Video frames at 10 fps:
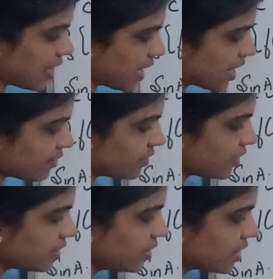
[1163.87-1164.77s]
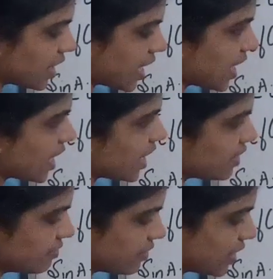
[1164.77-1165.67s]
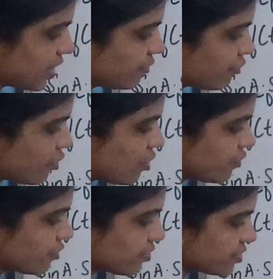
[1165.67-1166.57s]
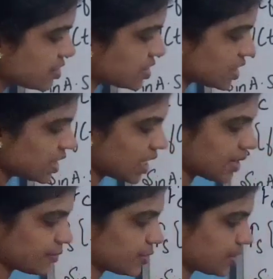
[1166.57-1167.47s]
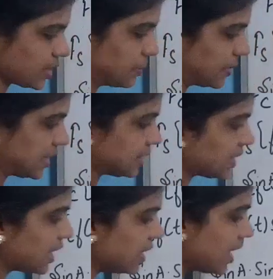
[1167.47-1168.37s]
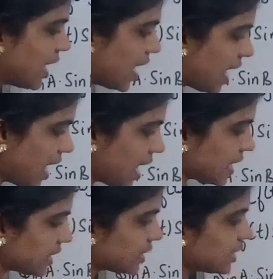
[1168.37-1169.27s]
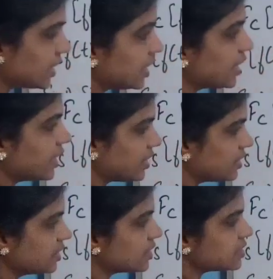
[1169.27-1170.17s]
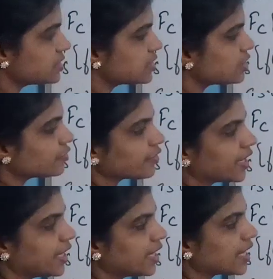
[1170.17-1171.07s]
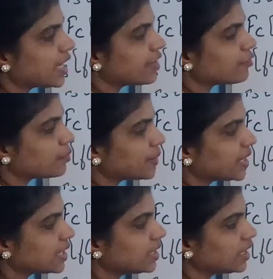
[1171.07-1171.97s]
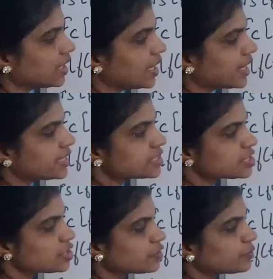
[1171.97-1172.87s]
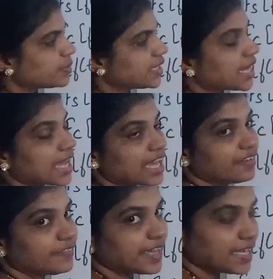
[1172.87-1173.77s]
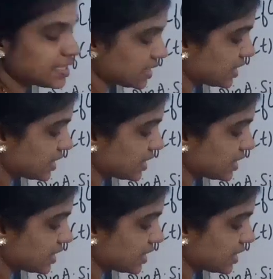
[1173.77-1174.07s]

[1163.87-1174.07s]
have here? I have f of t. I am going to keep it like that. And here instead of a I have omega t, and instead of b I have at.